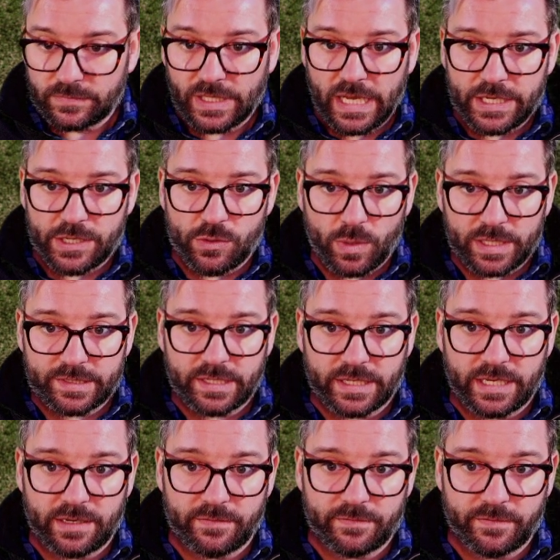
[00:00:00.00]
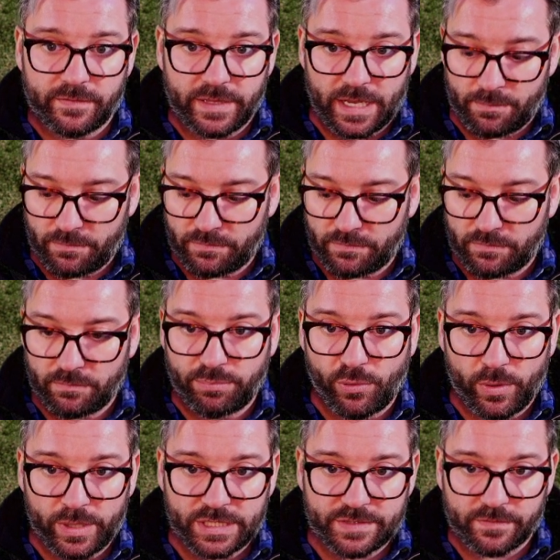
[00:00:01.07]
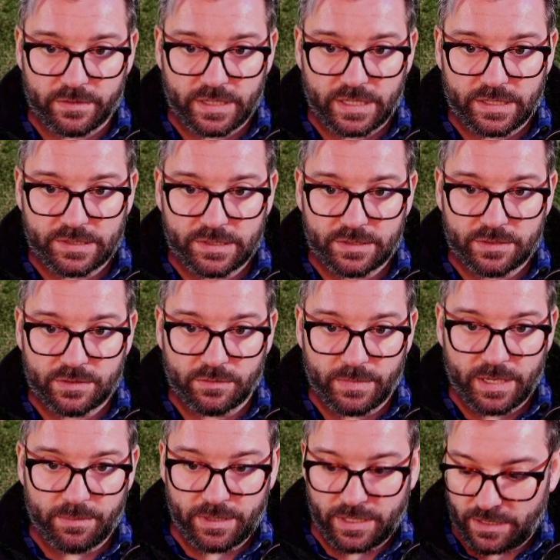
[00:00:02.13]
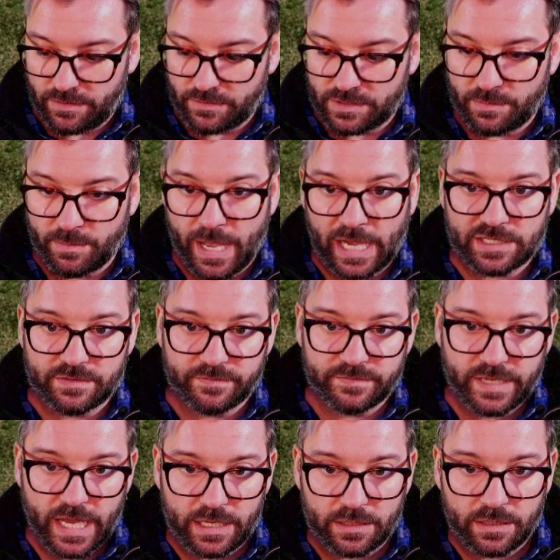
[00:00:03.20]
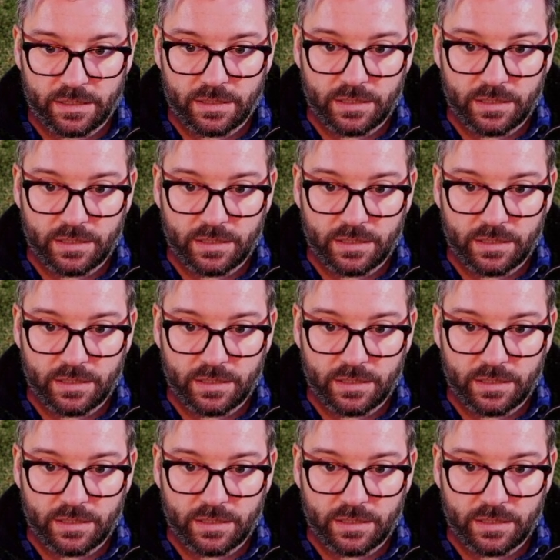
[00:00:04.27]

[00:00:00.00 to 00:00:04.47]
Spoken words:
and you want to give them points for this. So maybe there's a max of 10.